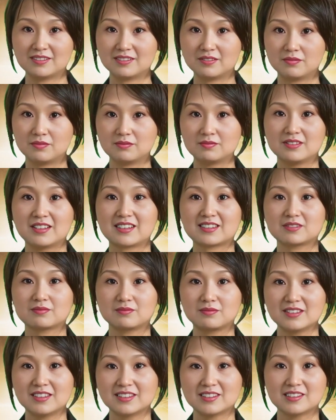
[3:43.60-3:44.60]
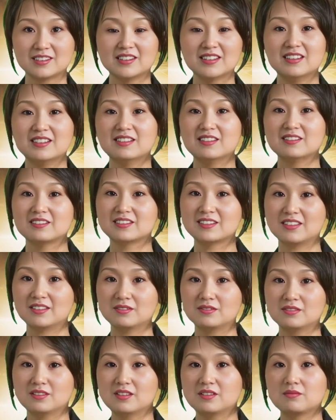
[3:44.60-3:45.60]
In 2023,
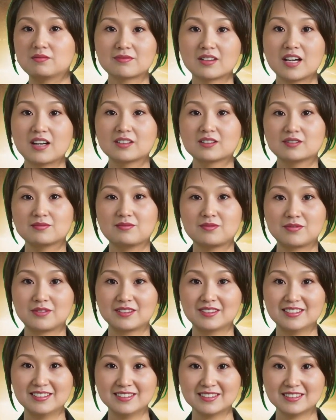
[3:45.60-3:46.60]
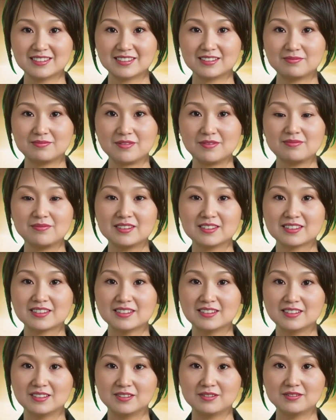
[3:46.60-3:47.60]
86 Democrats wrote to
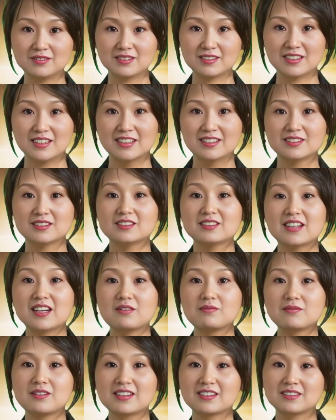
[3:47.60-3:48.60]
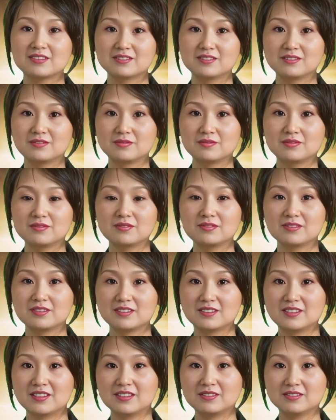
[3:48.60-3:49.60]
President Biden and Homeland Security
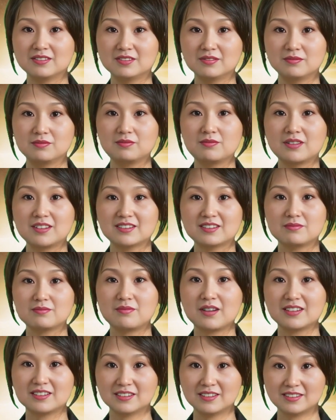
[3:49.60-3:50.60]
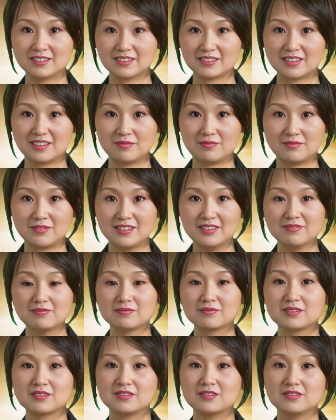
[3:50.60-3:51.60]
Secretary Mayorkas, urging them to
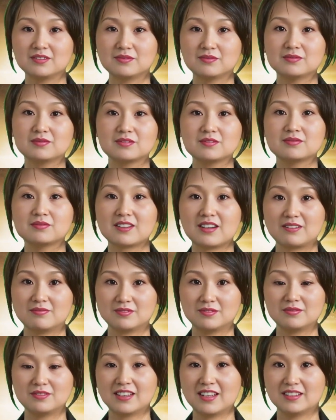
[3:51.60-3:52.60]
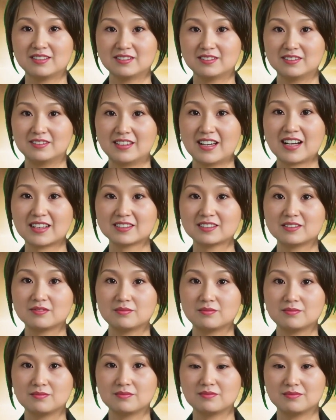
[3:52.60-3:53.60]
protect the spouses of American
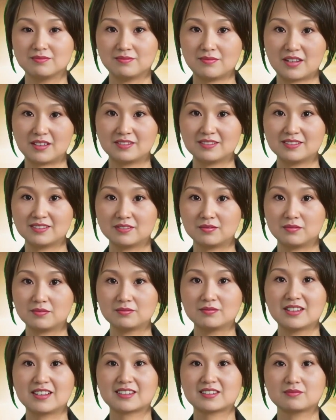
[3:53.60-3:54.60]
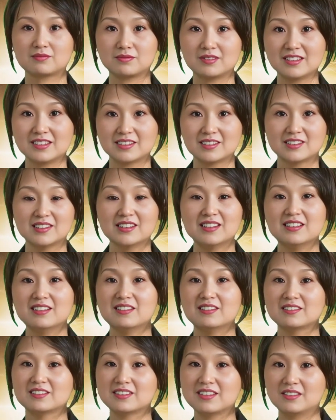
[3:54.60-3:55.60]
citizens and create a reunification process
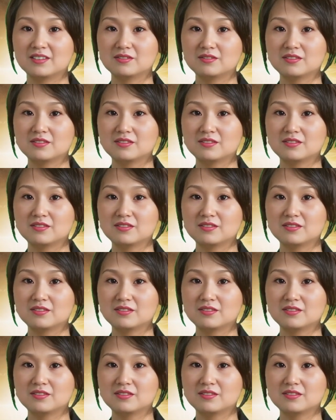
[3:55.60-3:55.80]
for them.